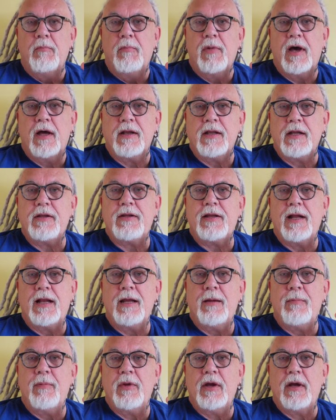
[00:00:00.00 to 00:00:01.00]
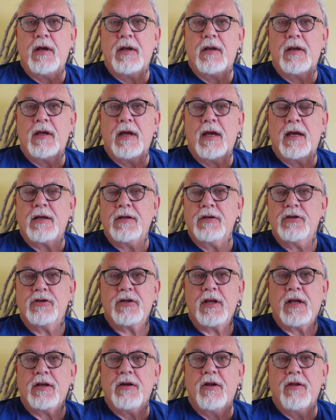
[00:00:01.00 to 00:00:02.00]
But I did tell him that I can
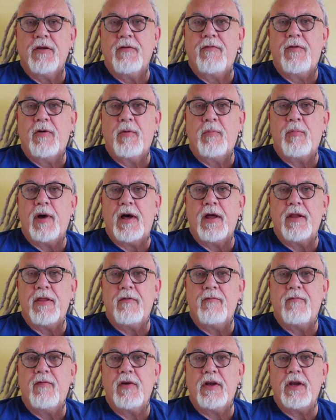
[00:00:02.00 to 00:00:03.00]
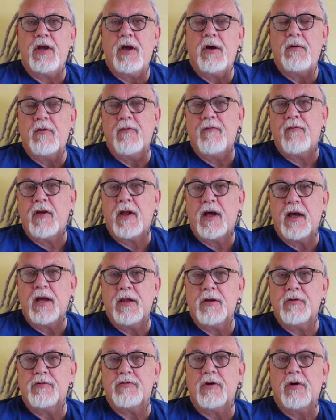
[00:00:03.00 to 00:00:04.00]
stand on the footpath and video and fly
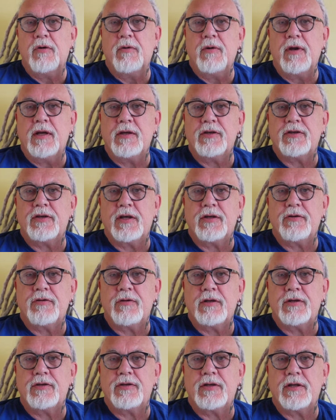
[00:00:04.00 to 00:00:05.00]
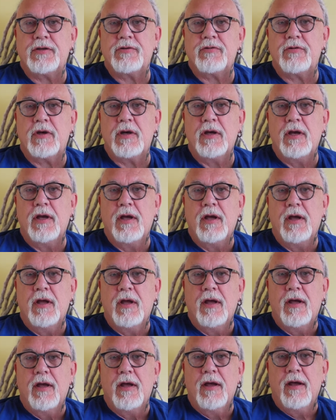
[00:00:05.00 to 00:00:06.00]
the drone, etc., etc.
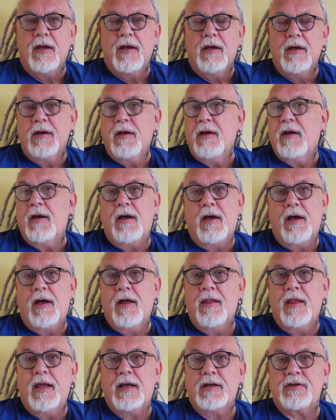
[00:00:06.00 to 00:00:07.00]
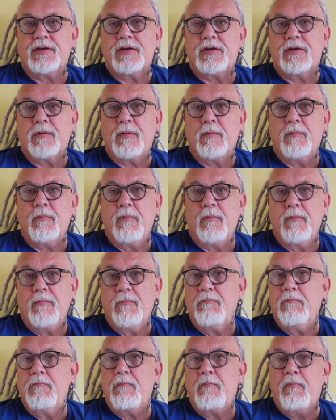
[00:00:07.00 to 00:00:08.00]
And that's
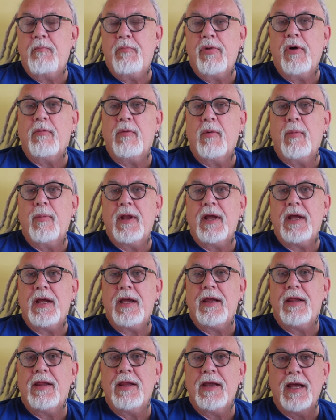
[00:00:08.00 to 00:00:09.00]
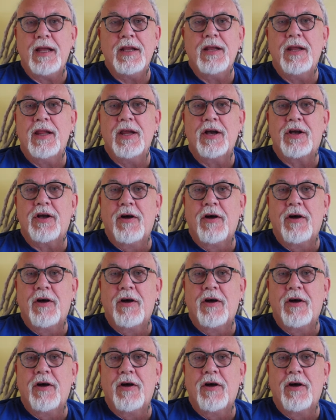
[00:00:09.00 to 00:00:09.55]
probably the end of the